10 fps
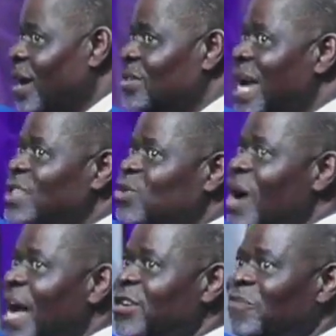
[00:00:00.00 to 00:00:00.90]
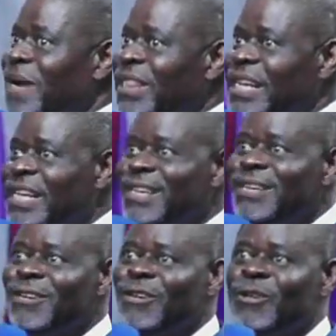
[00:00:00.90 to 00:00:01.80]
That is why, number three,
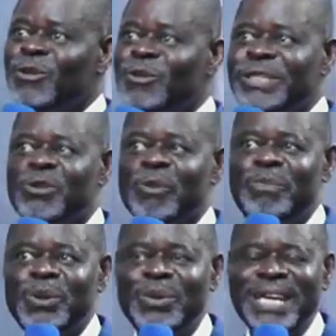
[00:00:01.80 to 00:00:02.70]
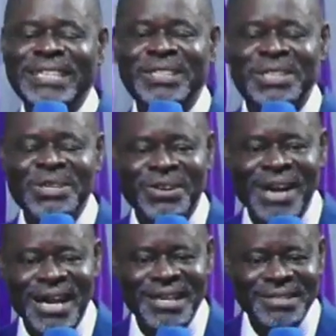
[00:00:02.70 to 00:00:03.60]
you need to build
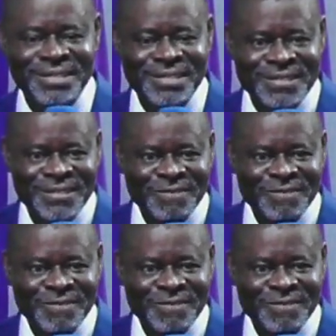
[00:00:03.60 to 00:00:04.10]
endurance.